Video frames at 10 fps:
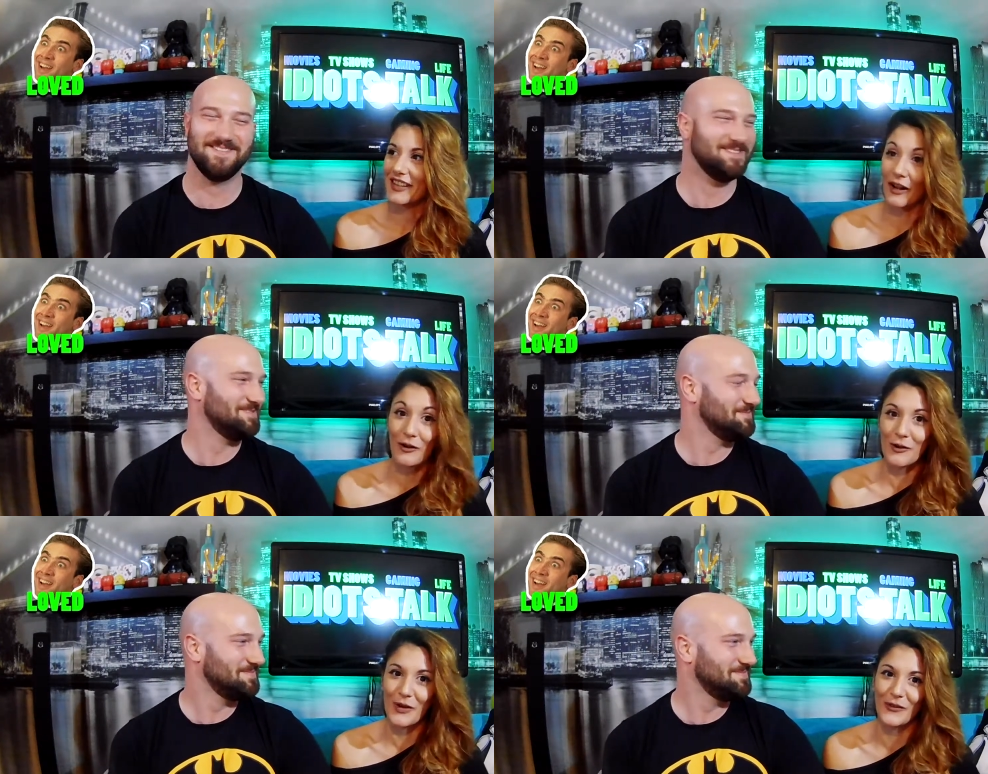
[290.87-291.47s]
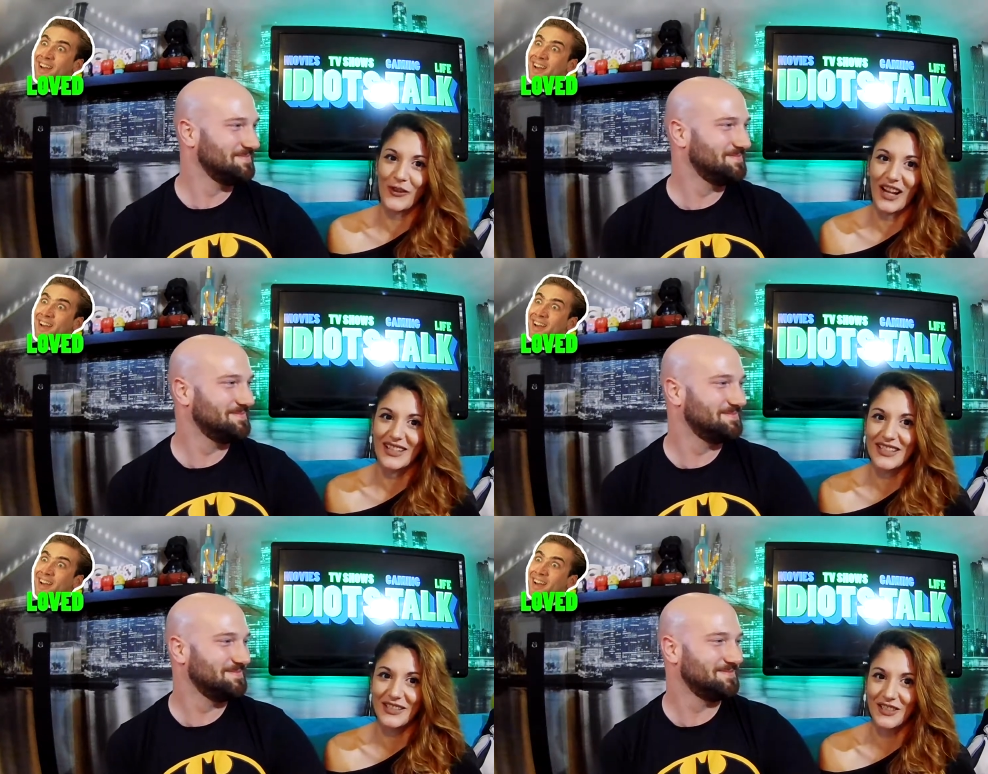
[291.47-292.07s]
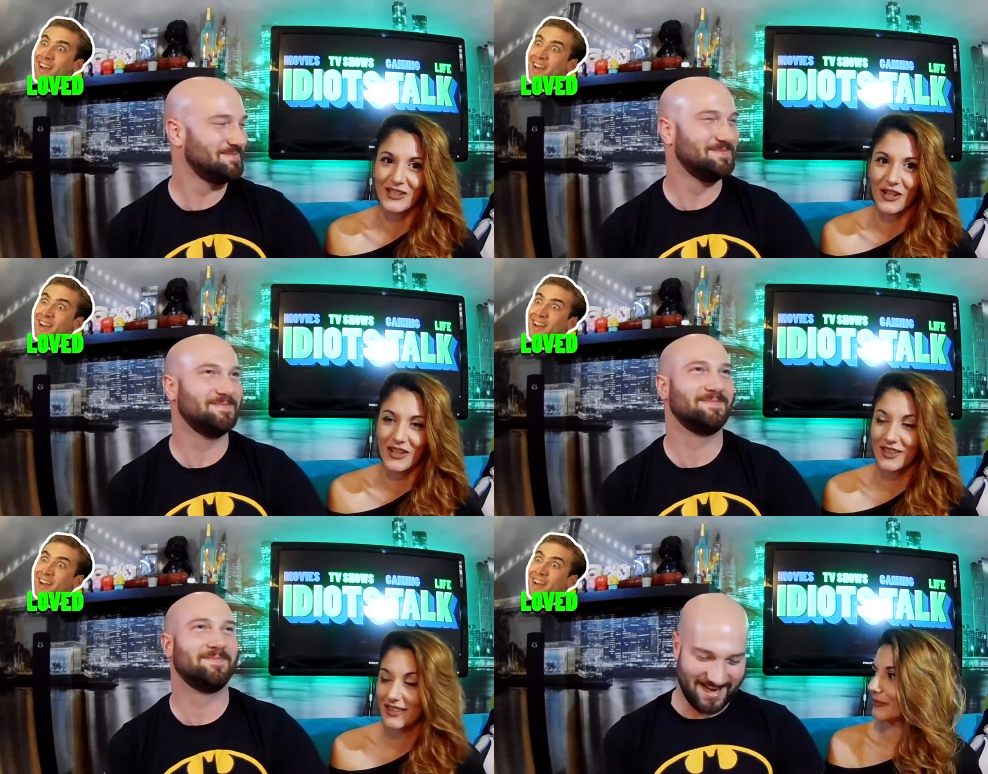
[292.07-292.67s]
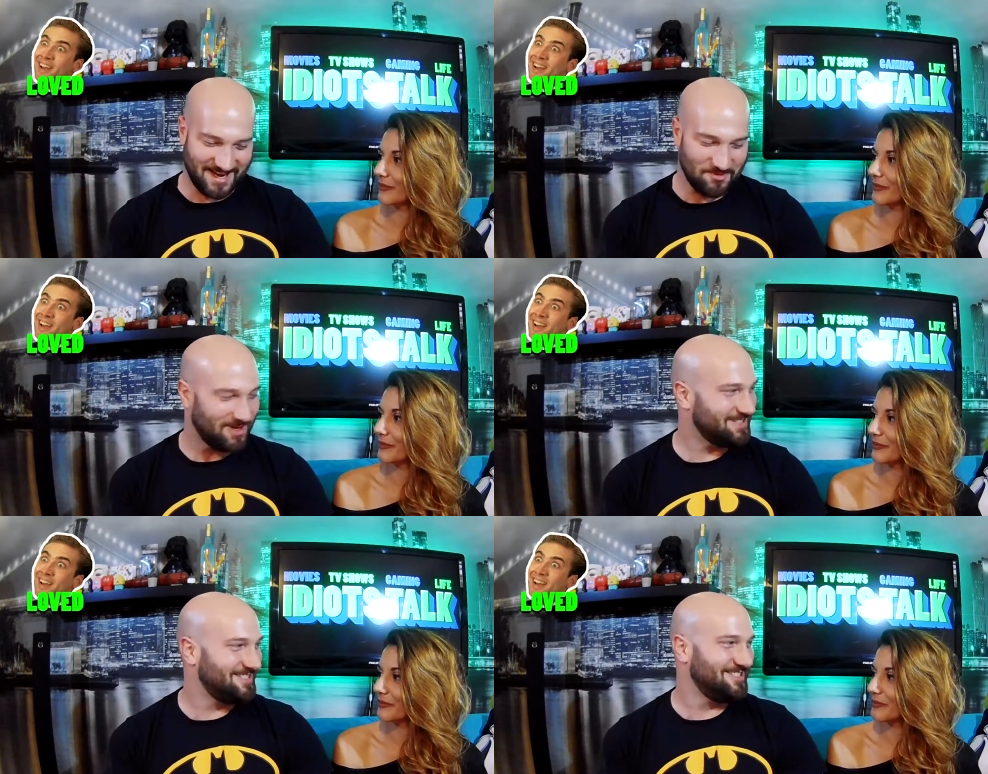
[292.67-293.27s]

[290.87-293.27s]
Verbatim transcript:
Speaker 1: I couldn't wait for that scene to start.
Speaker 2: Okay, what